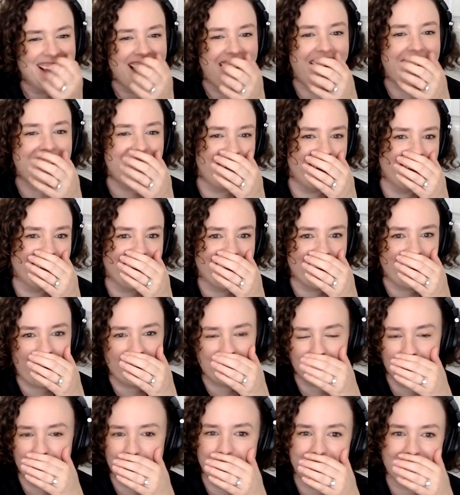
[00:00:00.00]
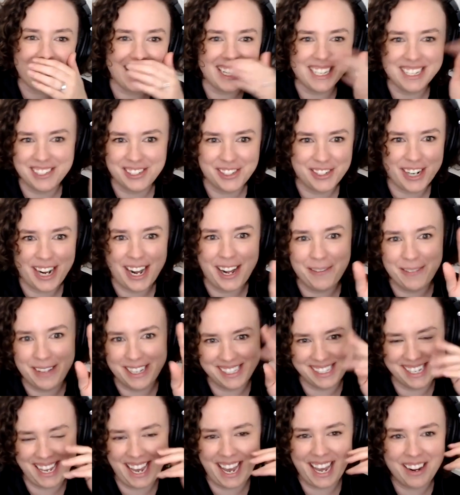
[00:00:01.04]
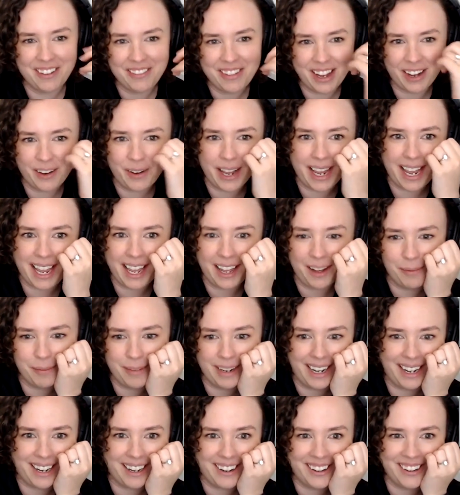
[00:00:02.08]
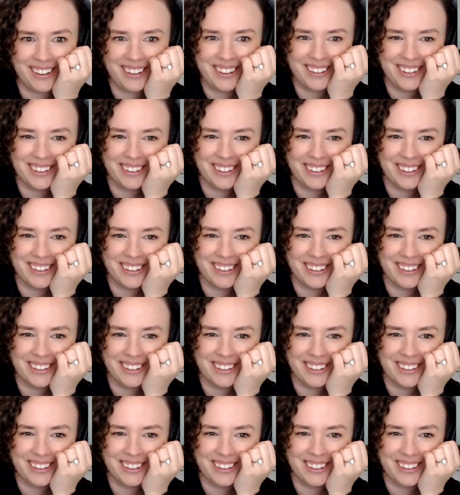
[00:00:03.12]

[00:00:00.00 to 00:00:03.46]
I feel like after working this job, that's kind of how I am now